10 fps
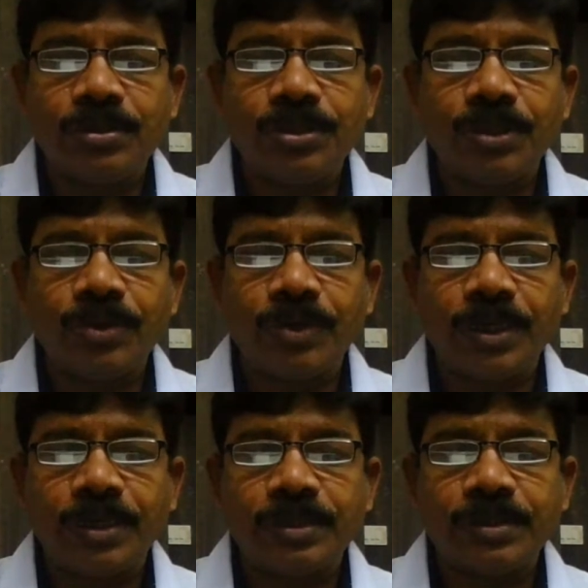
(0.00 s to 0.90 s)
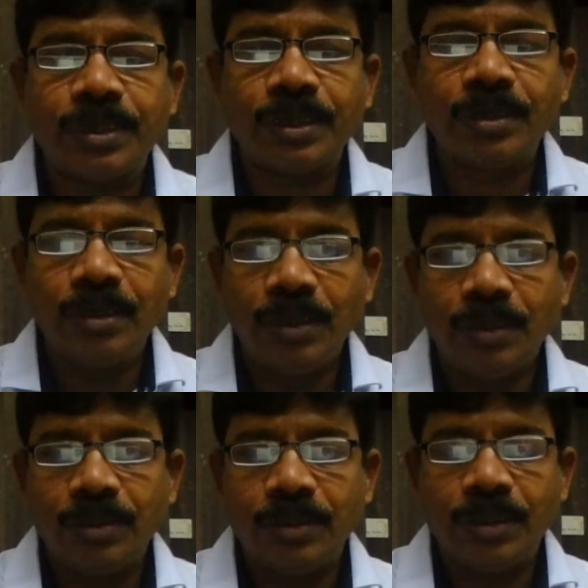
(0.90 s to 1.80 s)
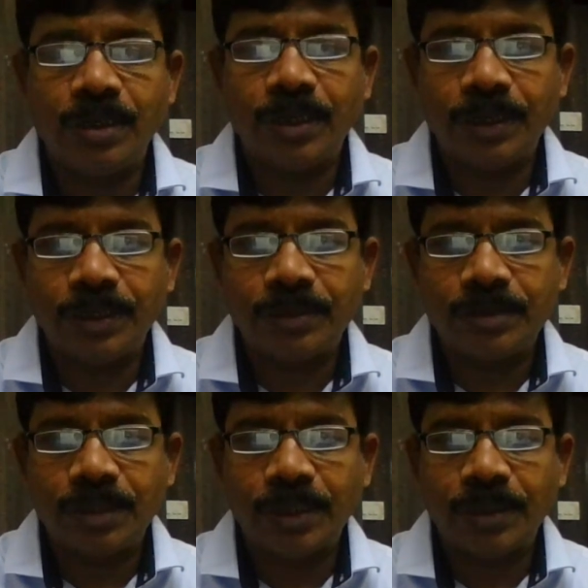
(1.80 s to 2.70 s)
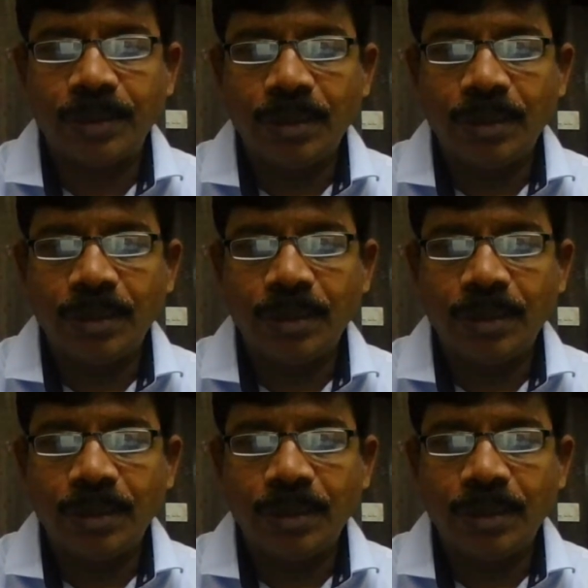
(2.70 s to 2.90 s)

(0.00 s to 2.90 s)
Zero rate is there. Nil rate is there.